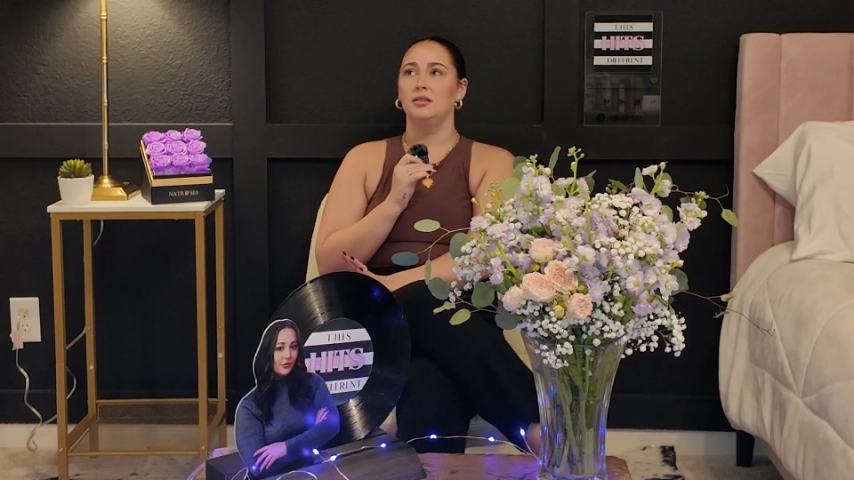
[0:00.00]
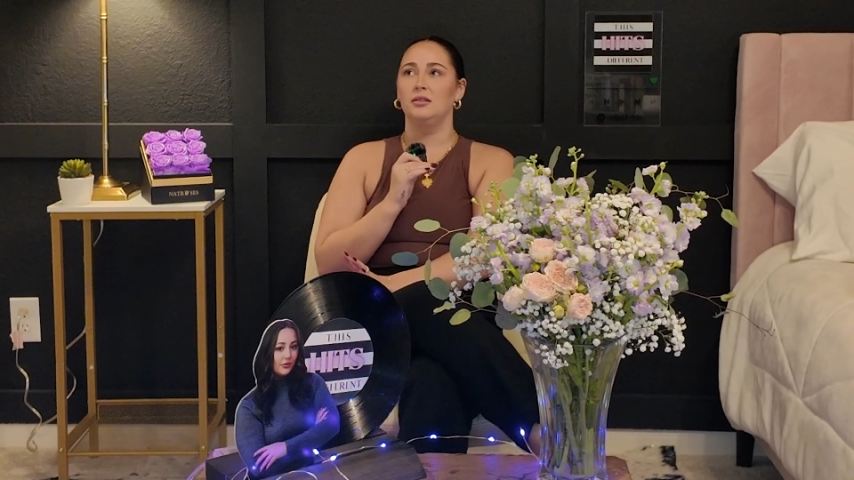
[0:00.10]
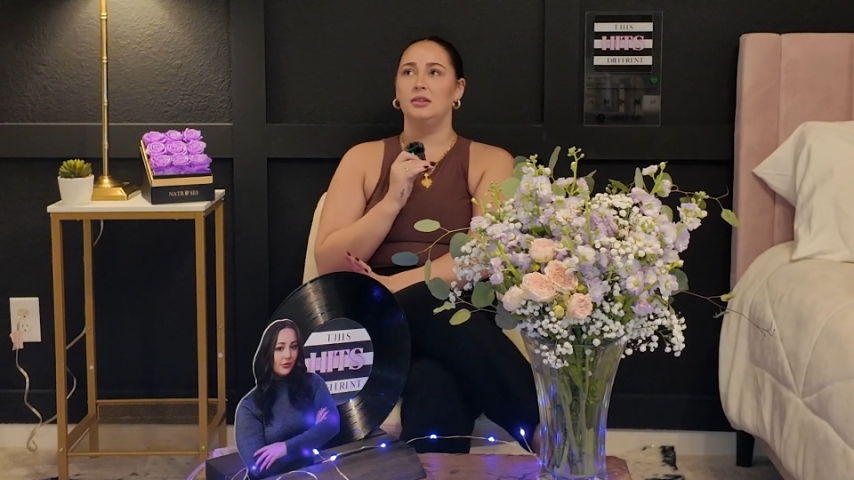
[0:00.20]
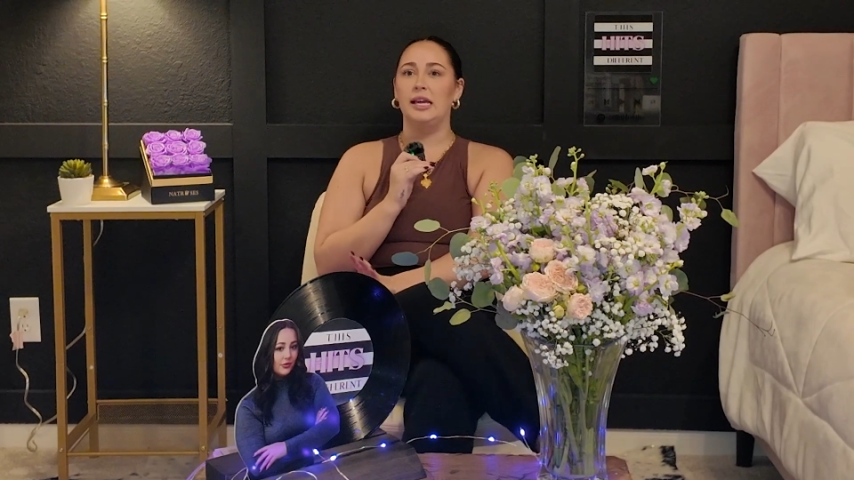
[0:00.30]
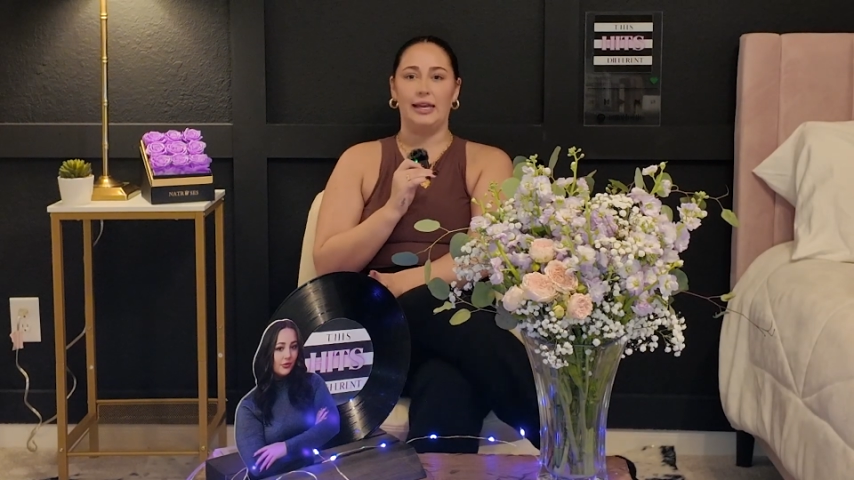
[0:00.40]

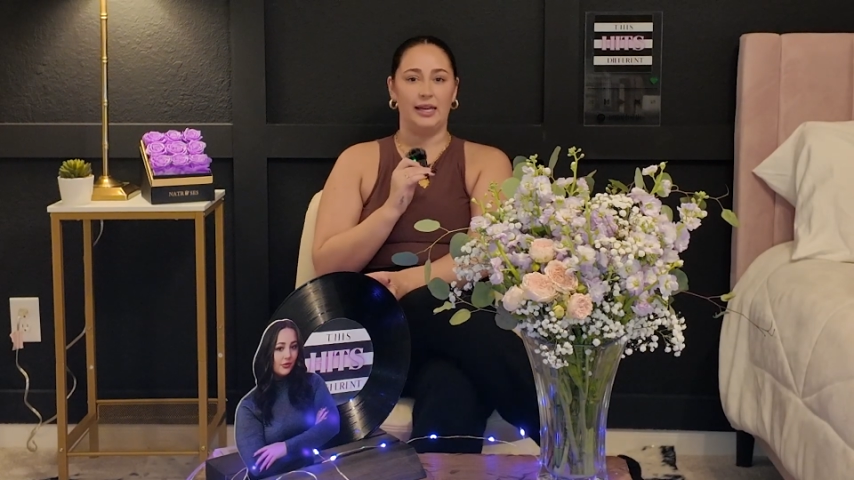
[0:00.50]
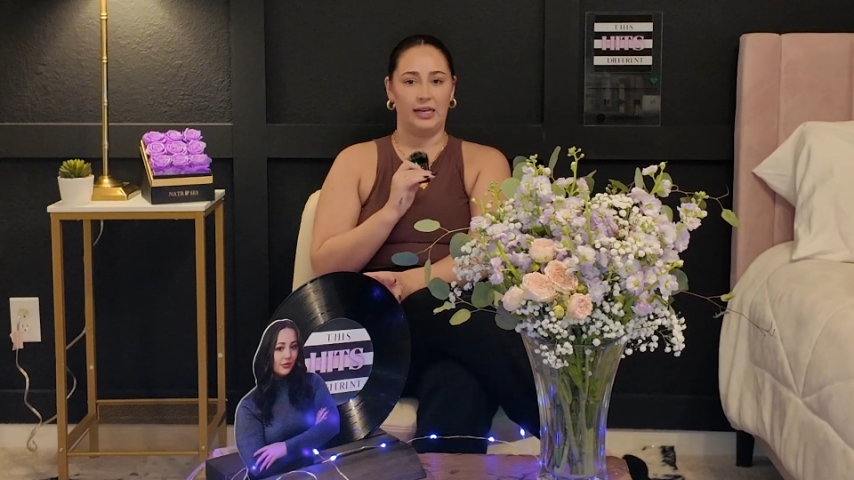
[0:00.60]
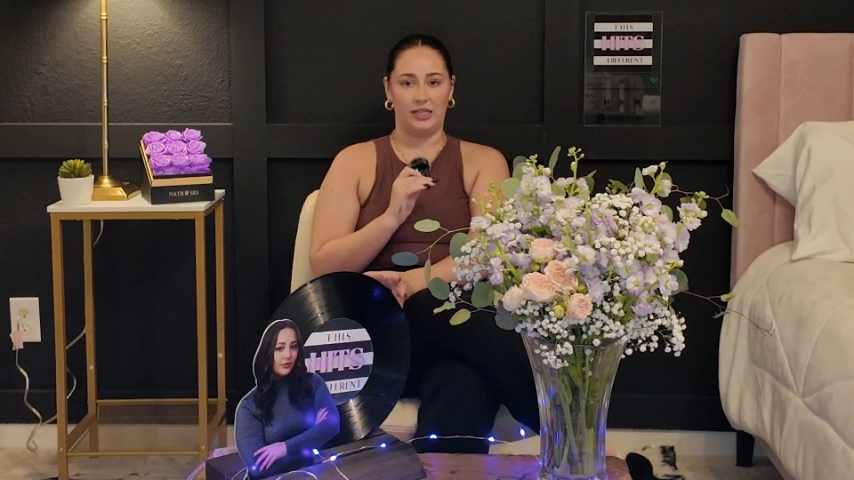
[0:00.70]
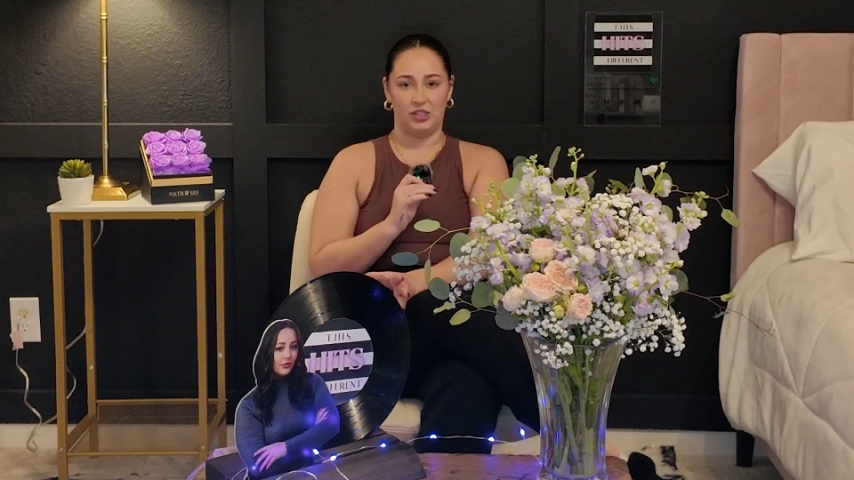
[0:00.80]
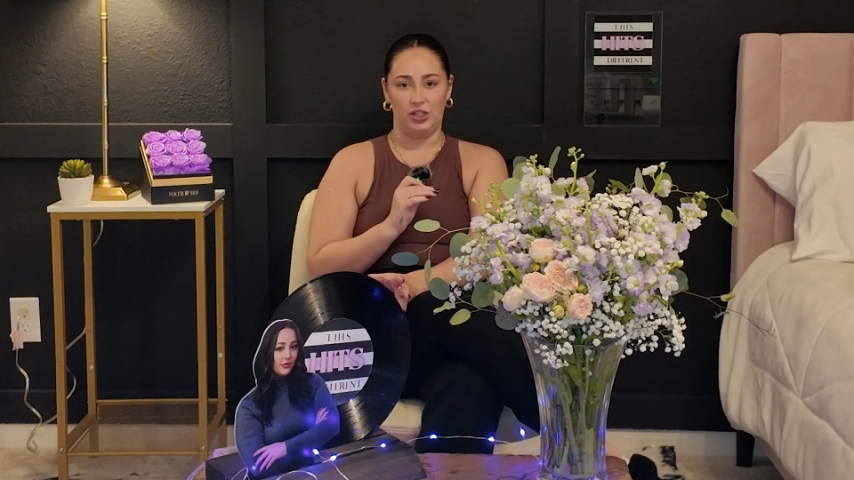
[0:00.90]
they can
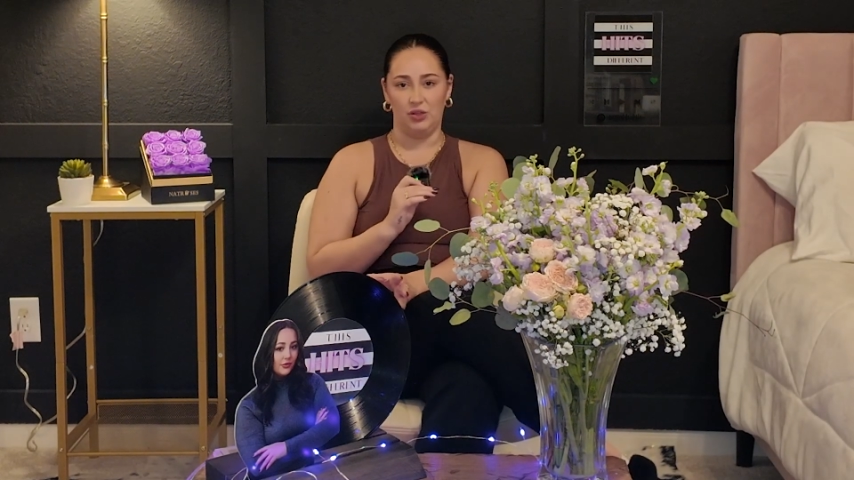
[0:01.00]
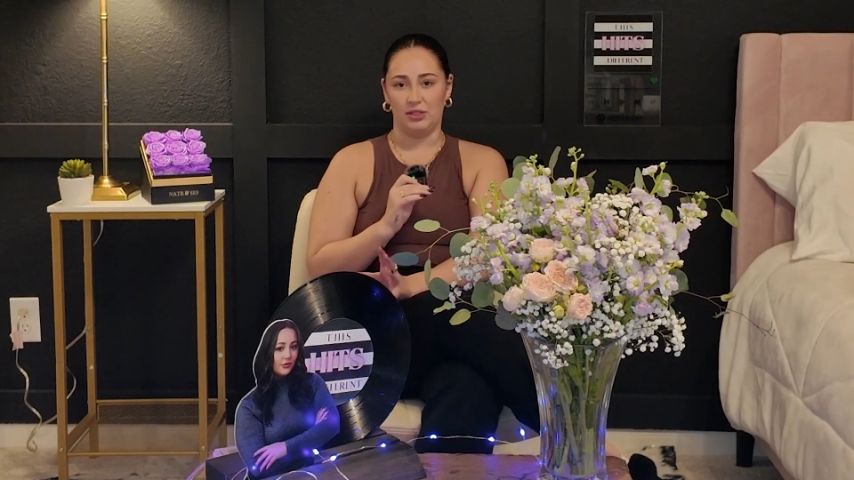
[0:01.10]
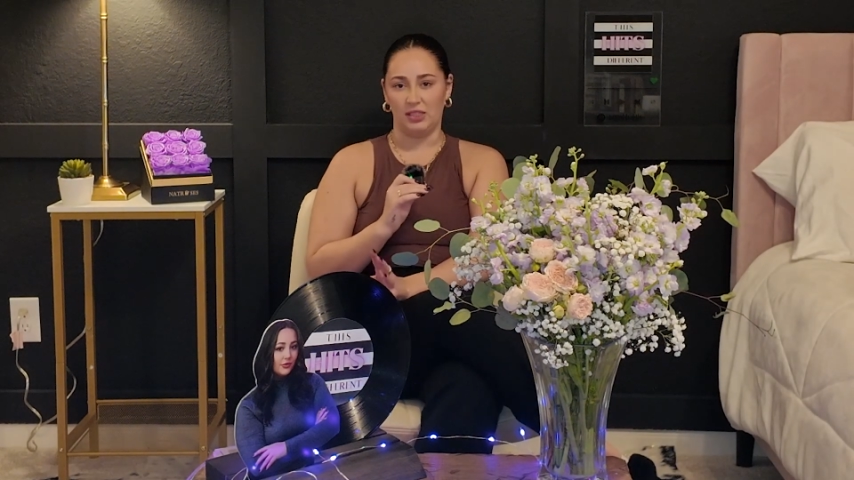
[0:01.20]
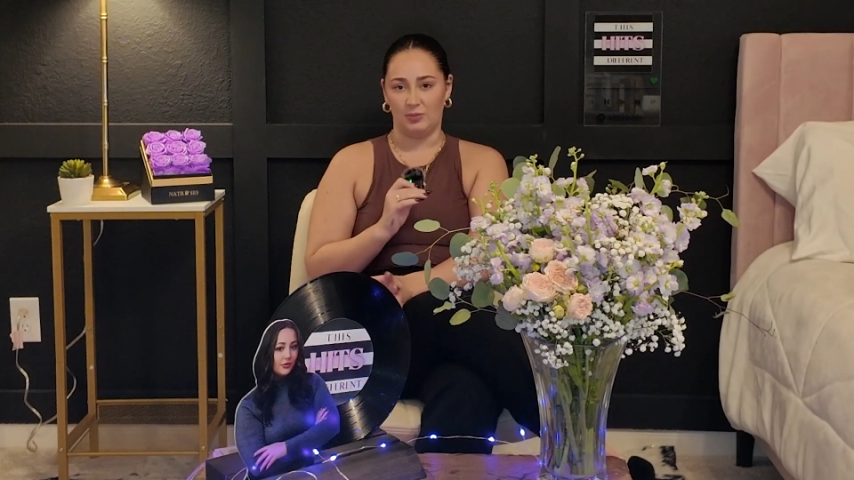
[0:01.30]
excuse his